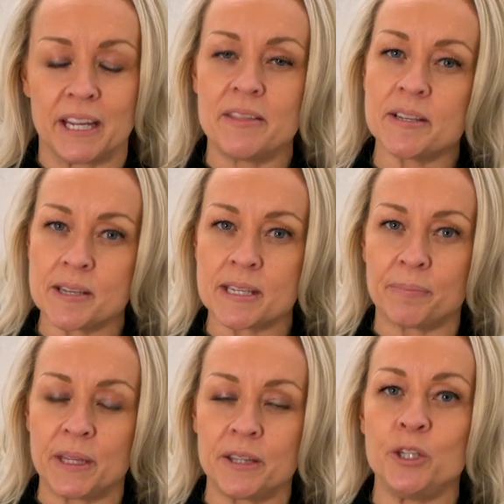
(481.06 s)
and this is
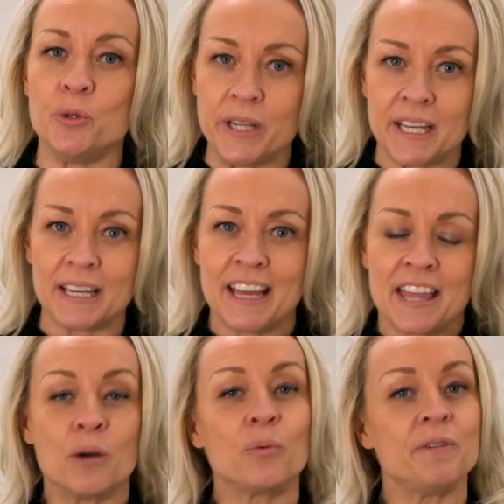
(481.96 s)
something unique
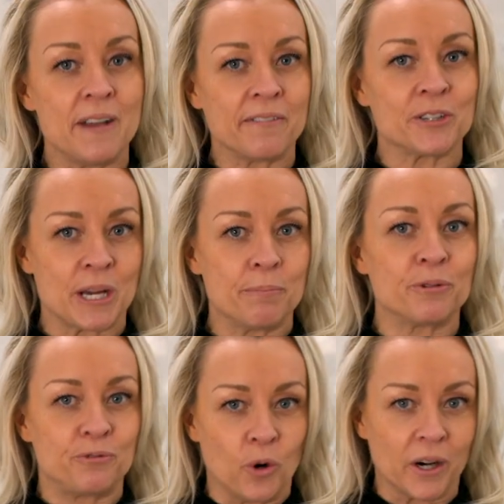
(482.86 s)
that we've never done
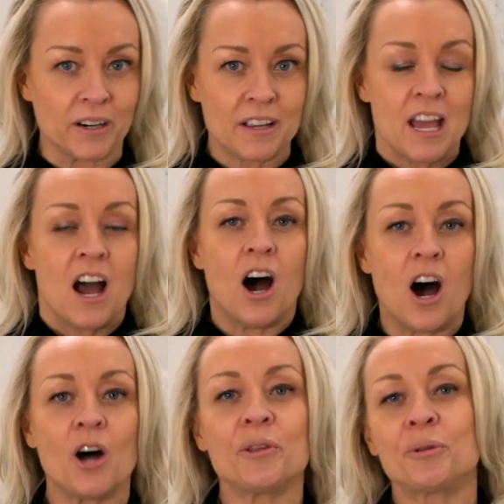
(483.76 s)
before.
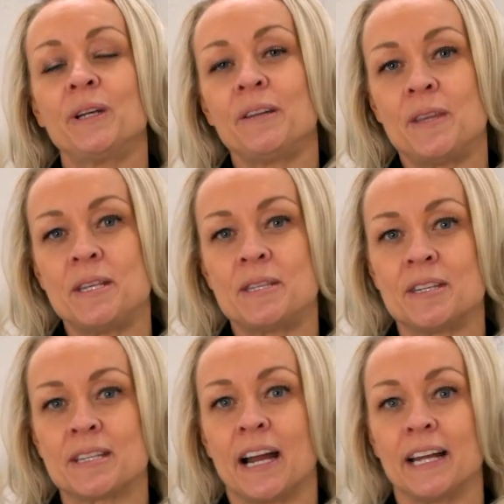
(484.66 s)
All three of these
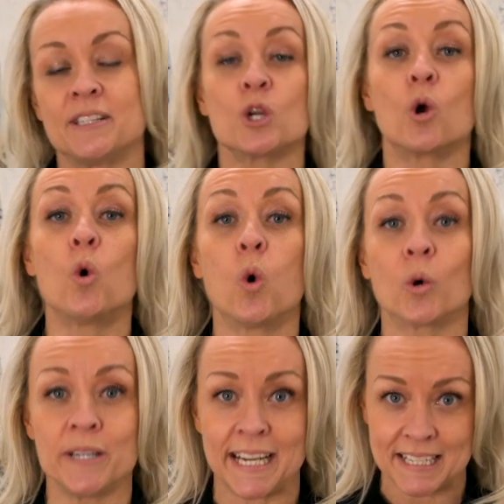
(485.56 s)
designs
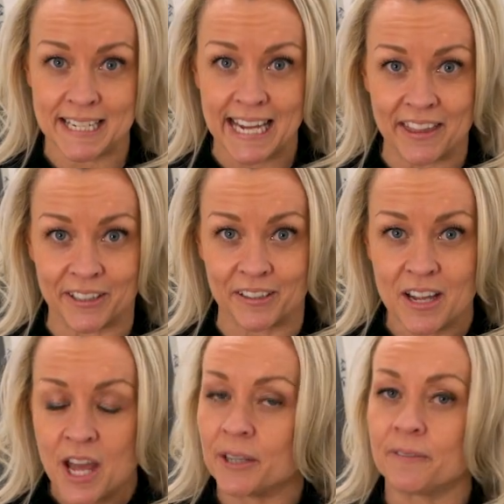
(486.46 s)
coordinate together.
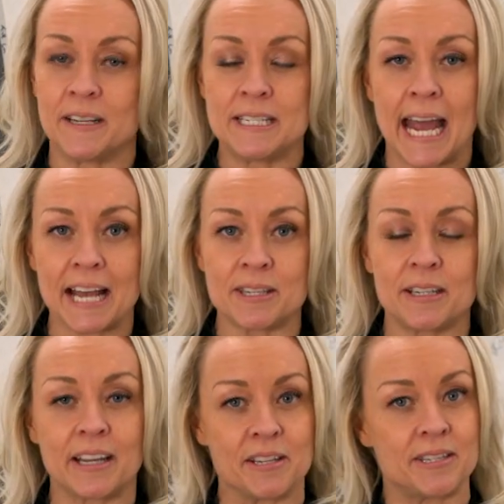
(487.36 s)
They're
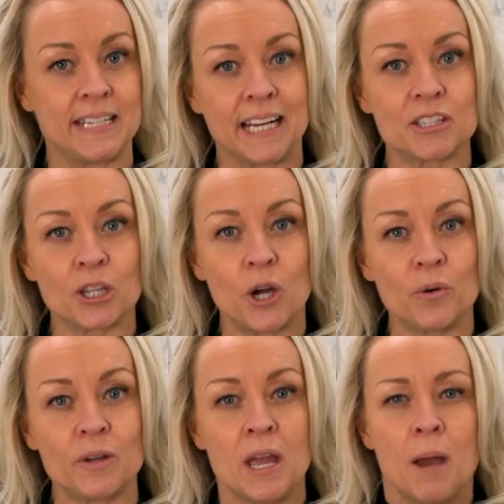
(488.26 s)
fantastic as
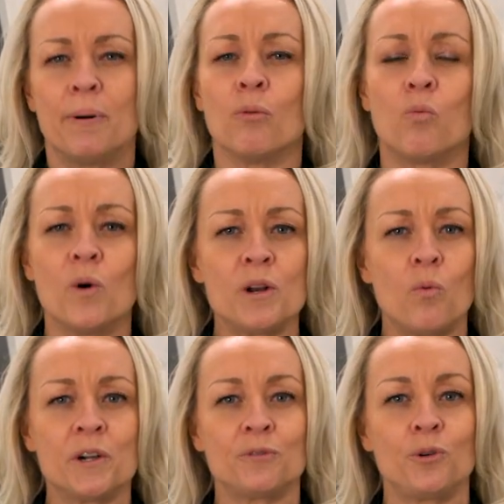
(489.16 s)
standalone, but what a
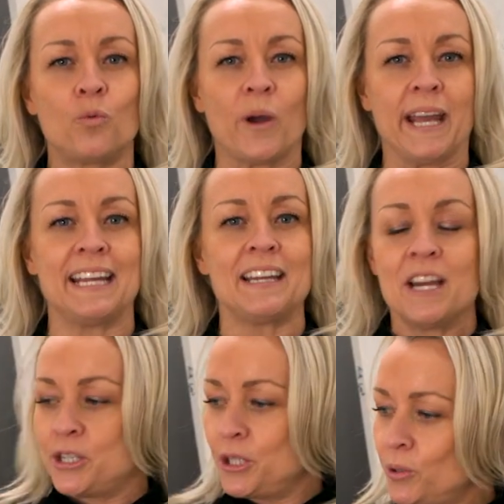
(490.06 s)
wonderful way
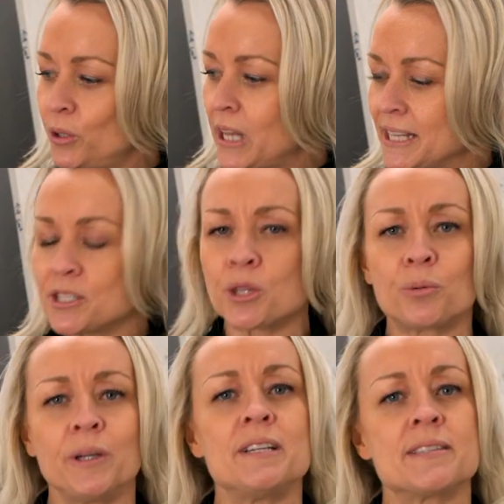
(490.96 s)
to utilize
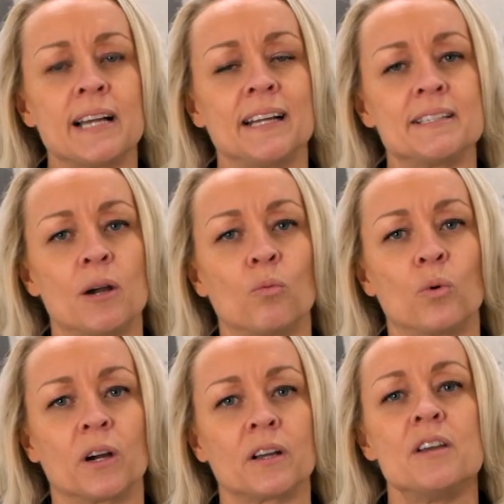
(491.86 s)
three designs that
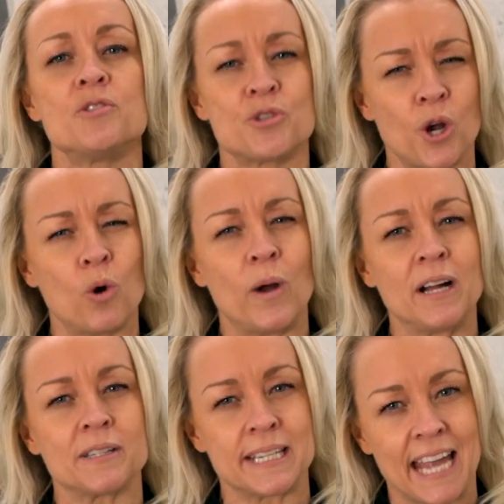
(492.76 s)
work so
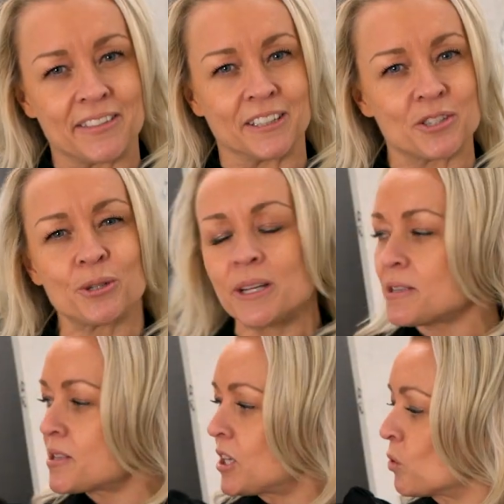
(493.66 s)
well together. So
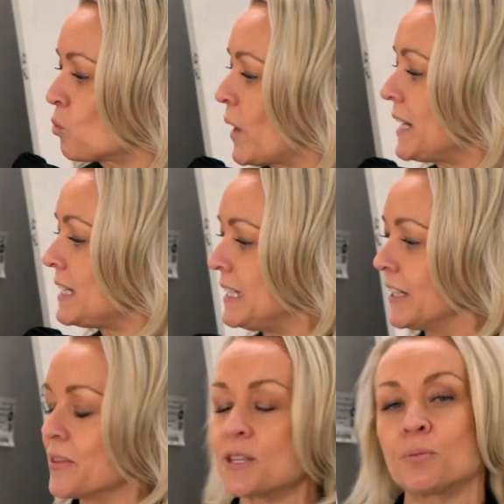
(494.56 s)
let's start right
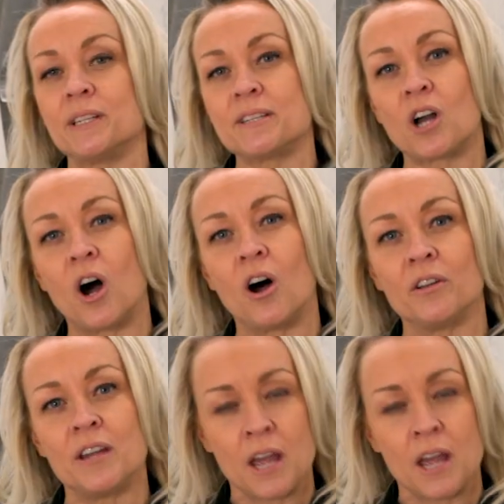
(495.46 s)
here. This one is called